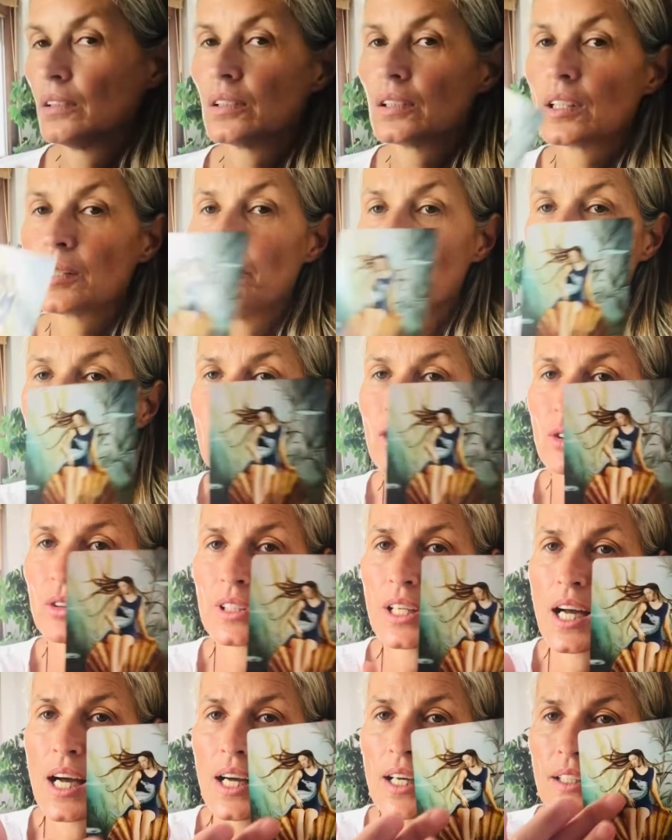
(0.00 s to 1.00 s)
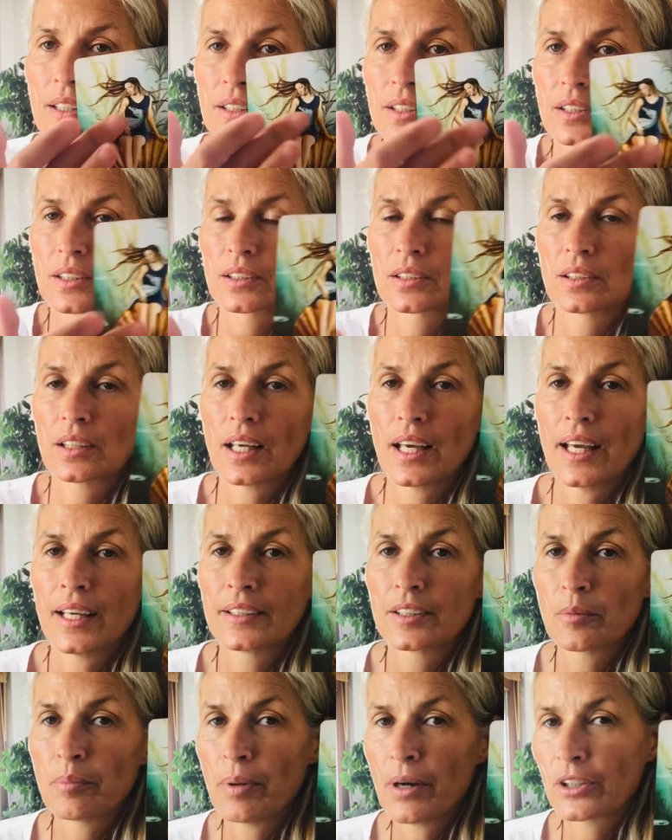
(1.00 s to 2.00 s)
the Matriarch
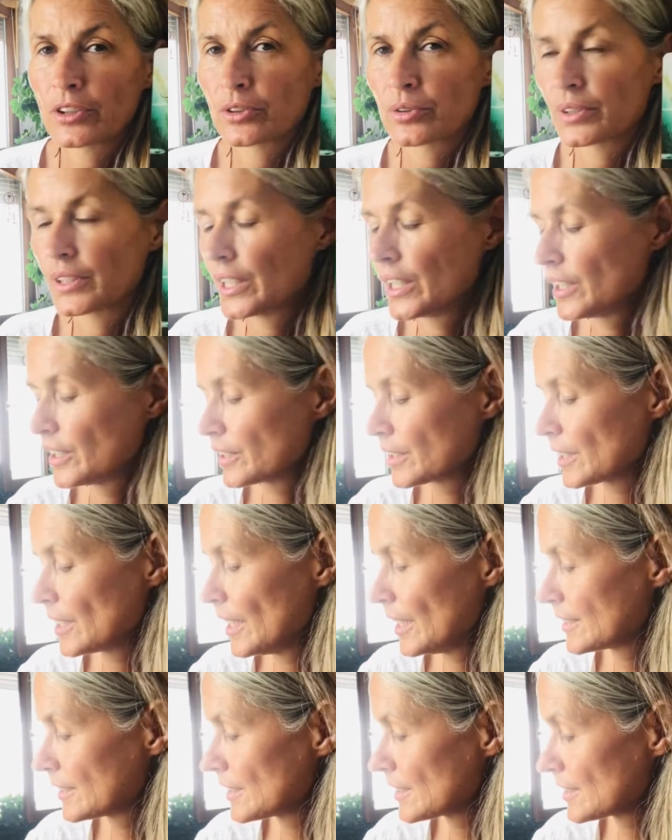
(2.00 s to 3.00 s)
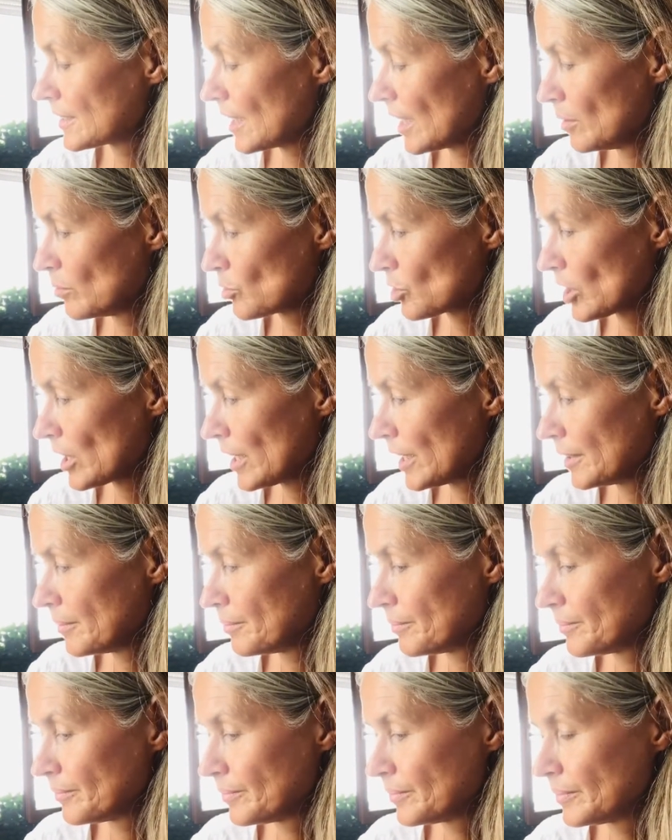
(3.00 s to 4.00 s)
and the patriarch at the same
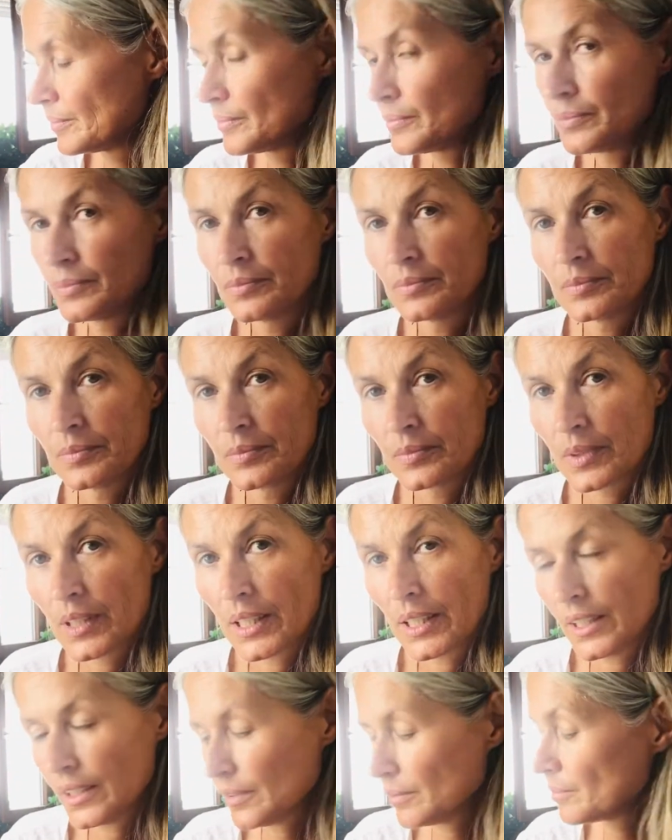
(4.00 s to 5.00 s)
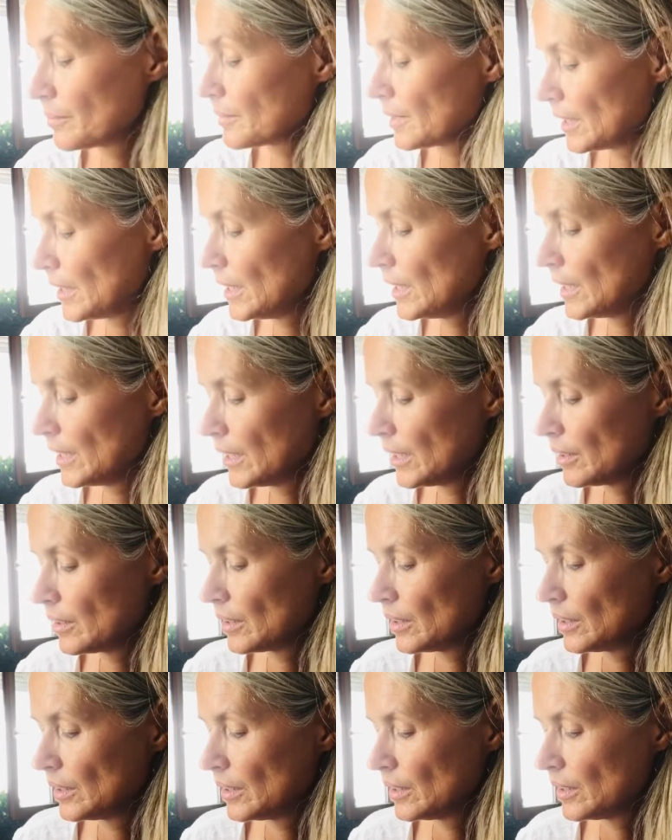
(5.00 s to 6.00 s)
time, right? Healing
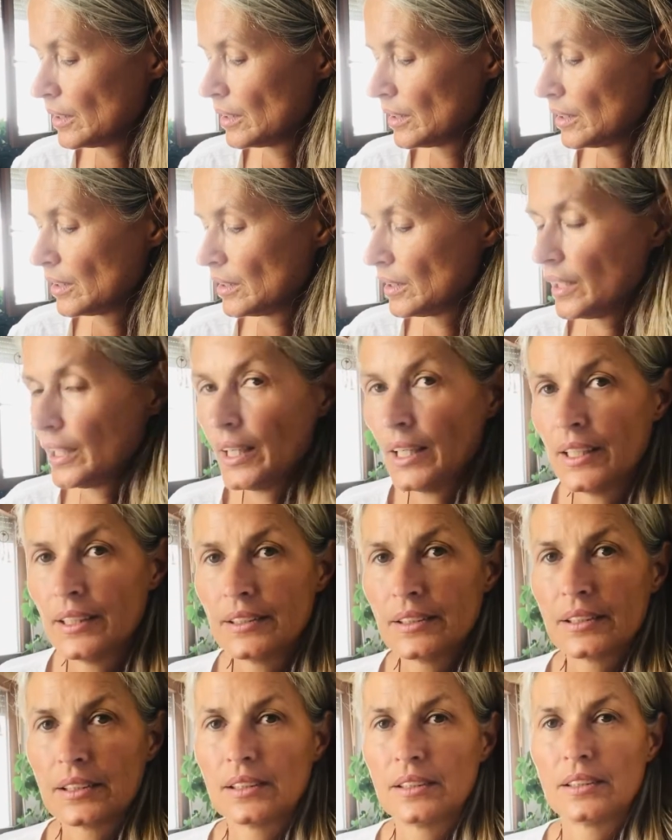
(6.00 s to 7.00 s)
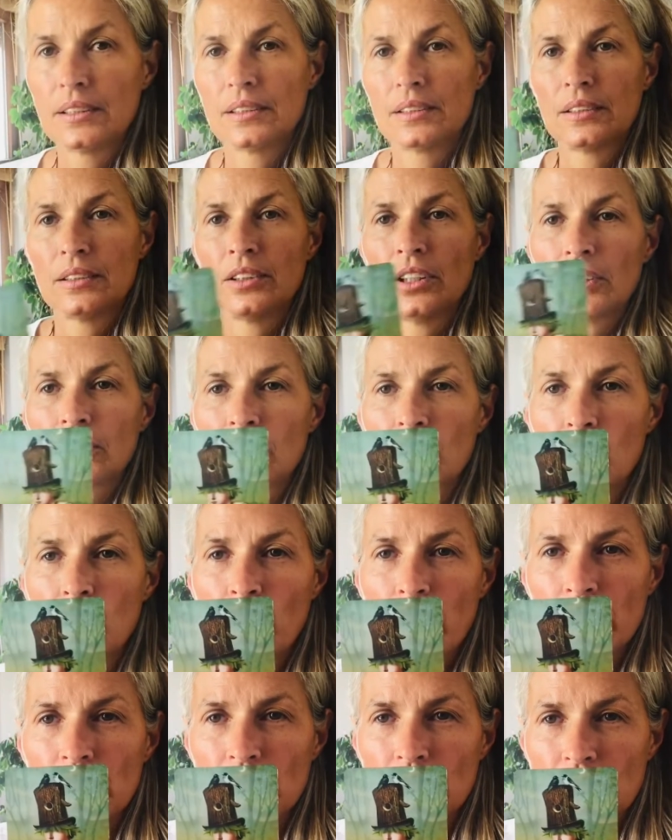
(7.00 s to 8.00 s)
and not
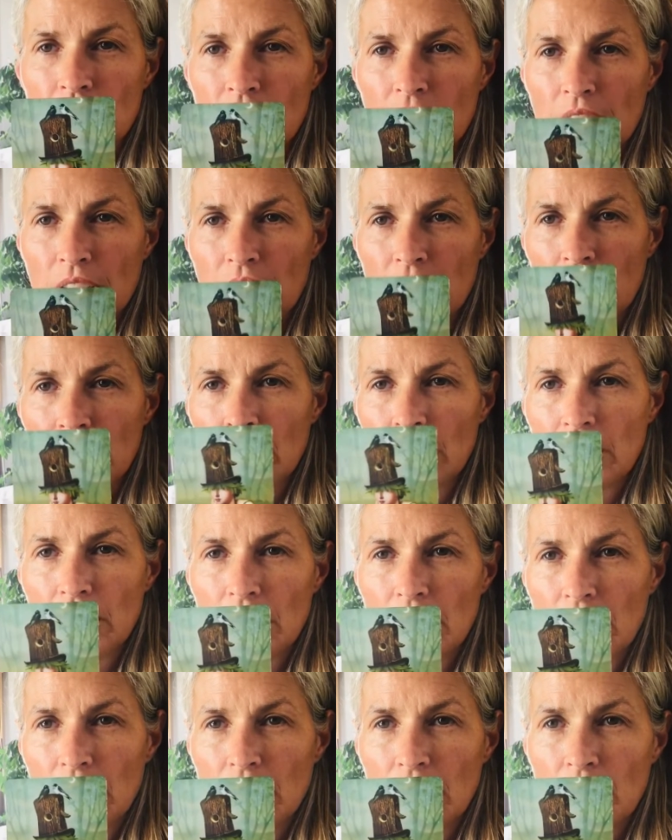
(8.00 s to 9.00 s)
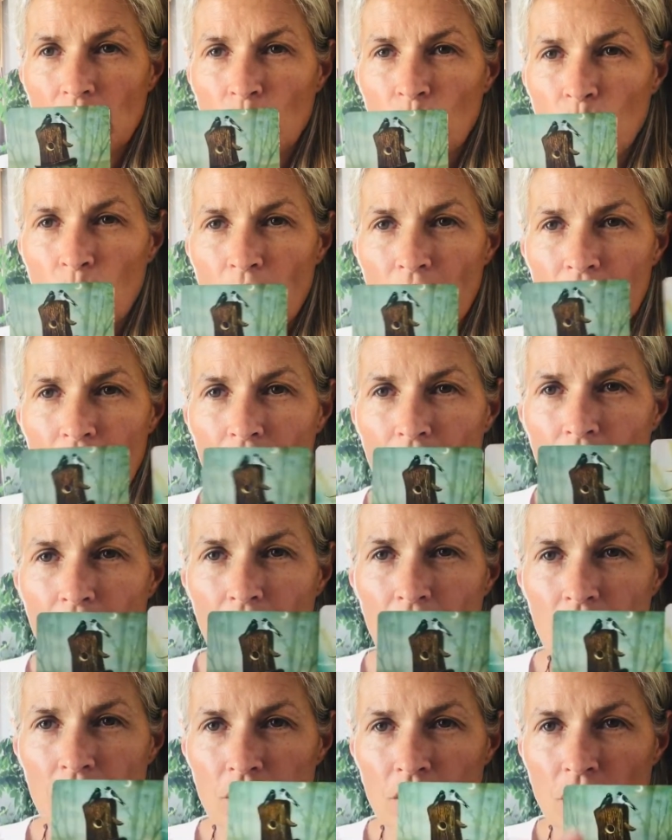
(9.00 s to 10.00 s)
questioning one
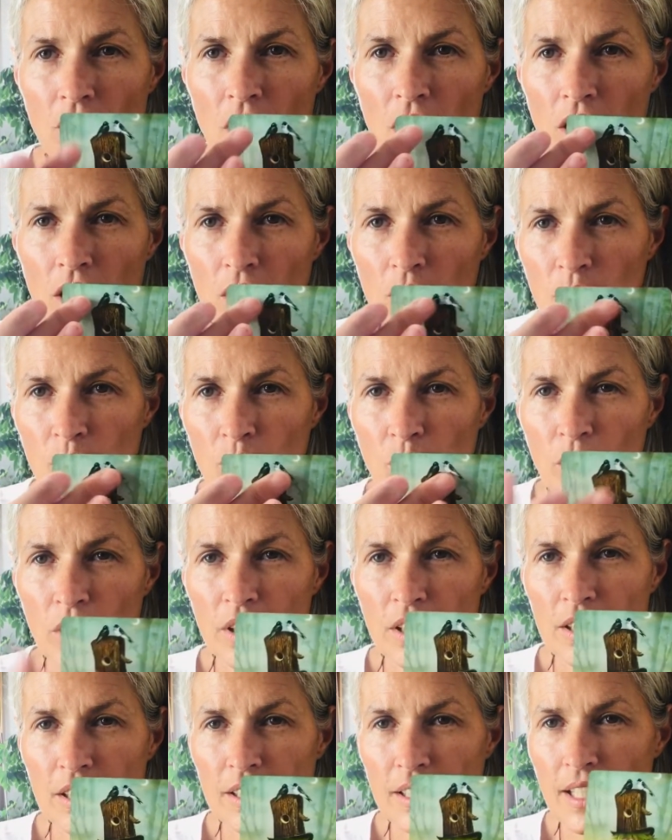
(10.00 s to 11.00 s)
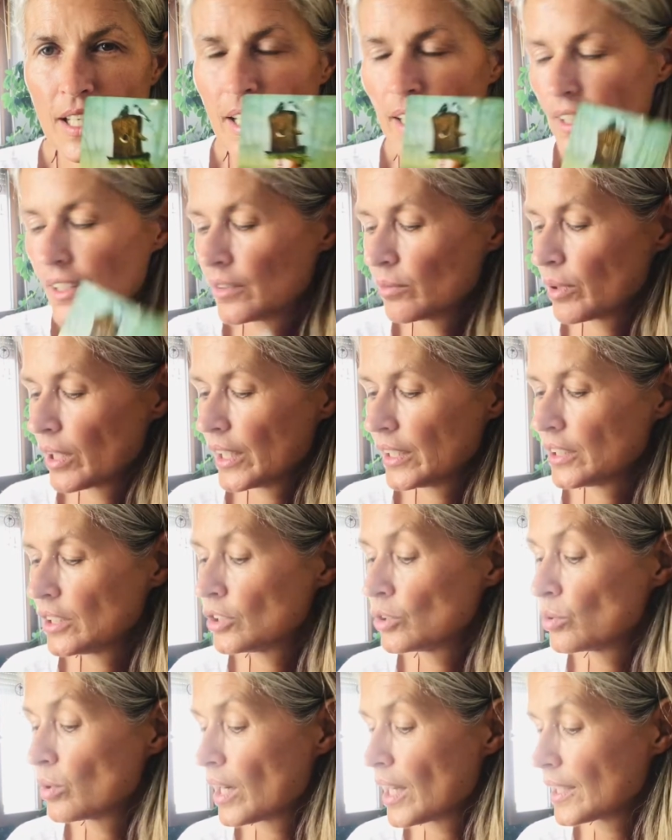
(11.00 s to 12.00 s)
is dark and one is light, right? The
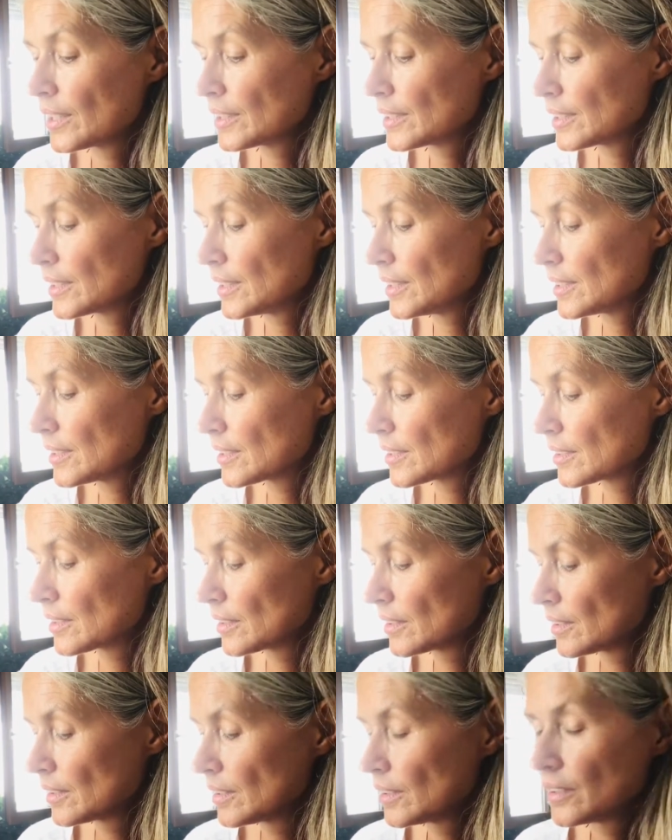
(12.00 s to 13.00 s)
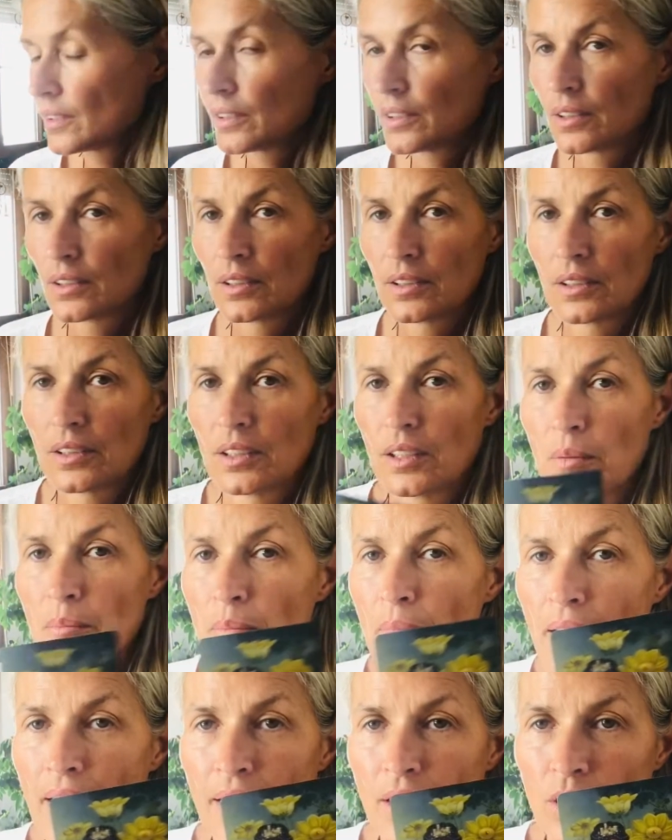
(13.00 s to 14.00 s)
dualities,
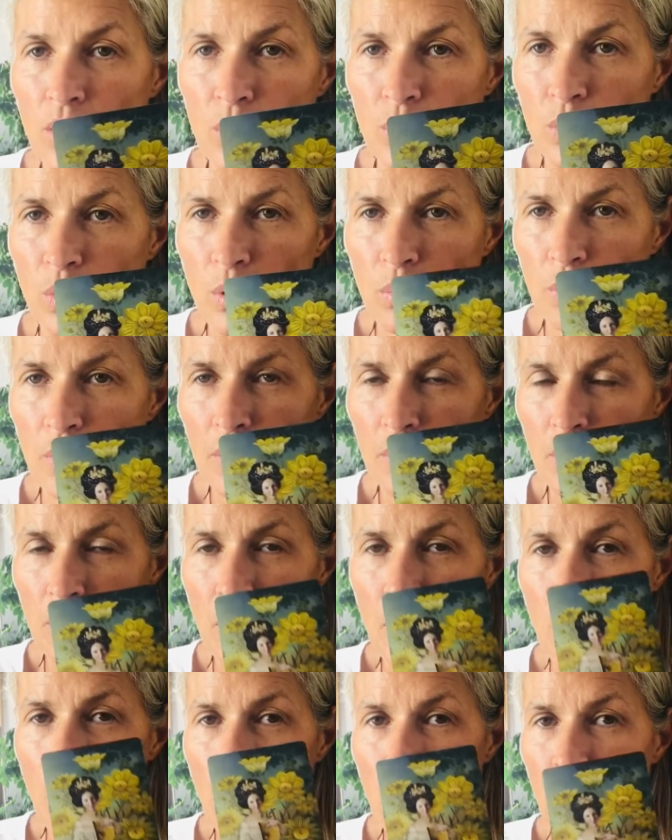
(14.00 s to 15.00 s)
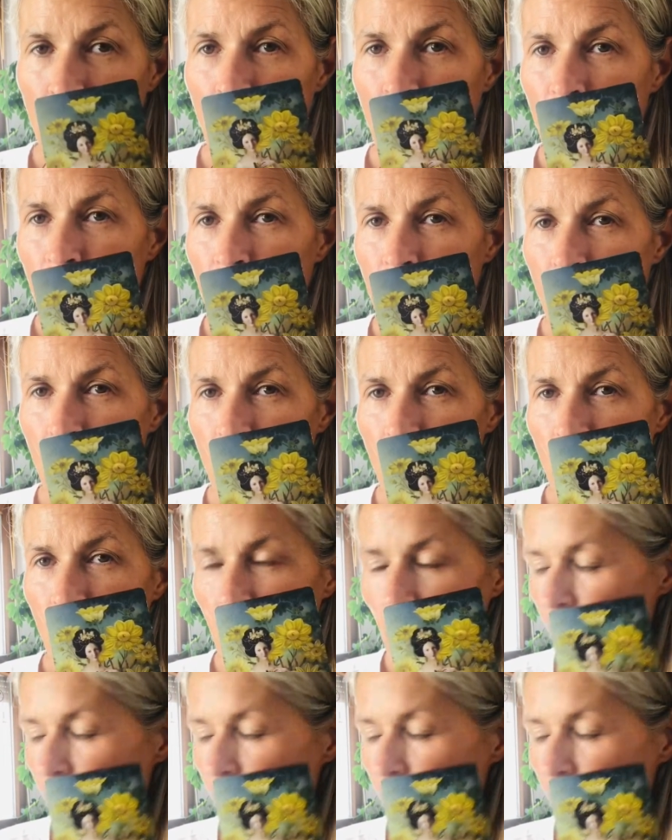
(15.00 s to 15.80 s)
man or woman, both,